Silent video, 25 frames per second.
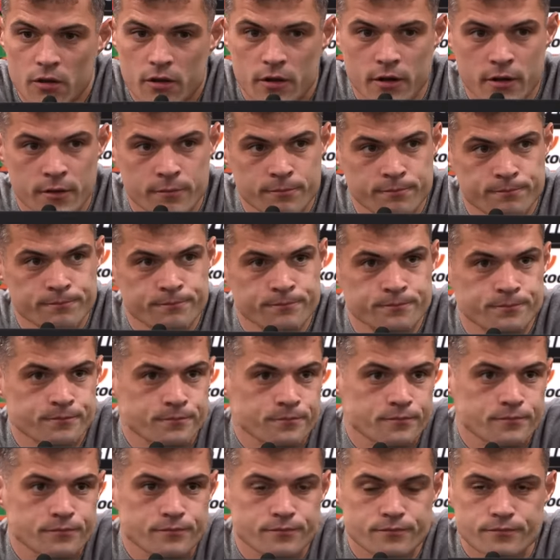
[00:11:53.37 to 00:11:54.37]

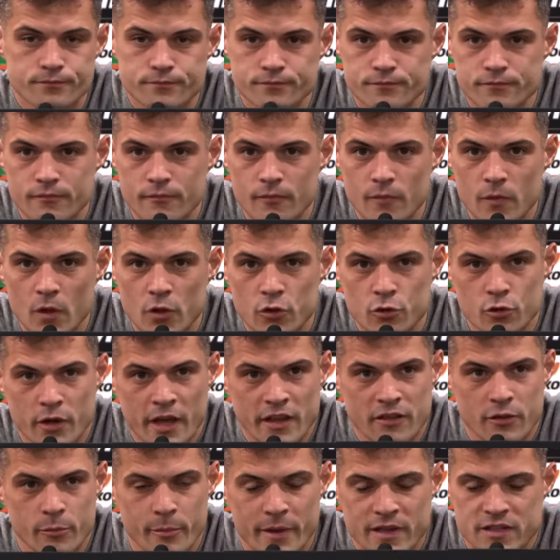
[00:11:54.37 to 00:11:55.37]
You
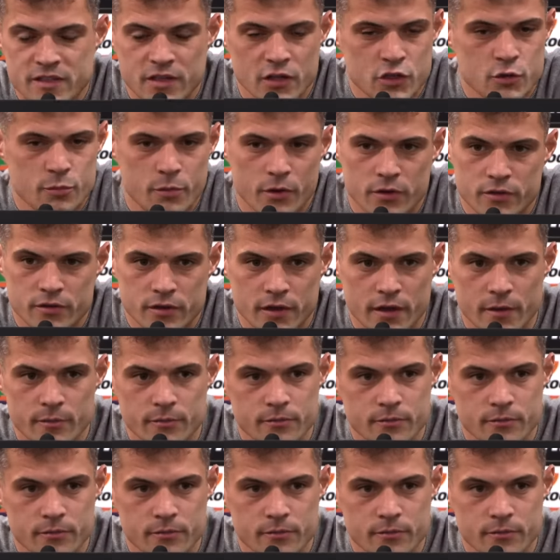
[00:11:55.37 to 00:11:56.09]
get the message, but